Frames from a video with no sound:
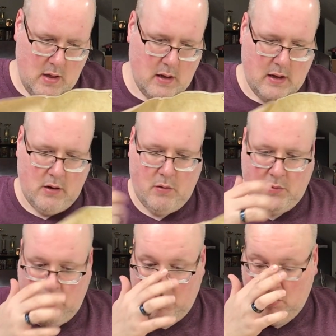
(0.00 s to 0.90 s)
I don't
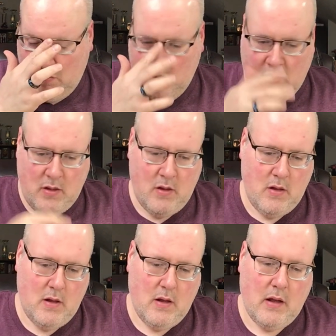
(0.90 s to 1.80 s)
know,
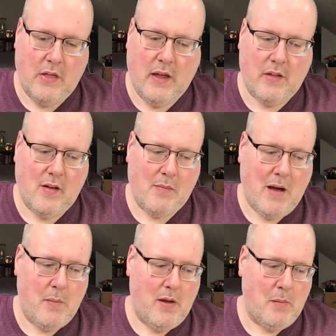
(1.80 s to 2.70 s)
I think this
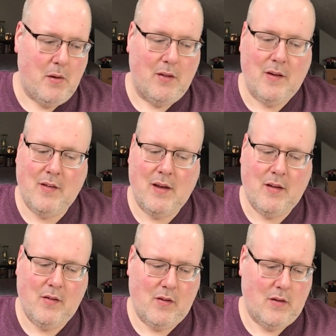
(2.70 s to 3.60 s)
might be
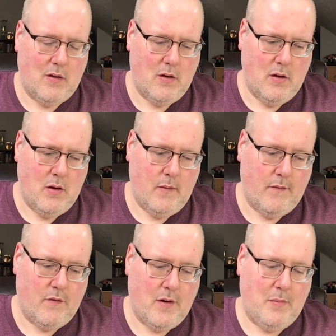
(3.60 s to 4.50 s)
Malicious
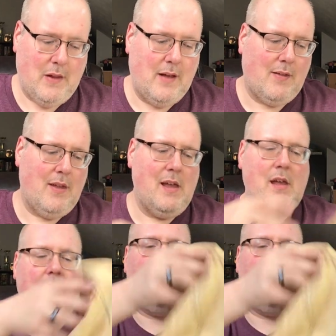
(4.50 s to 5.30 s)
from Leslie at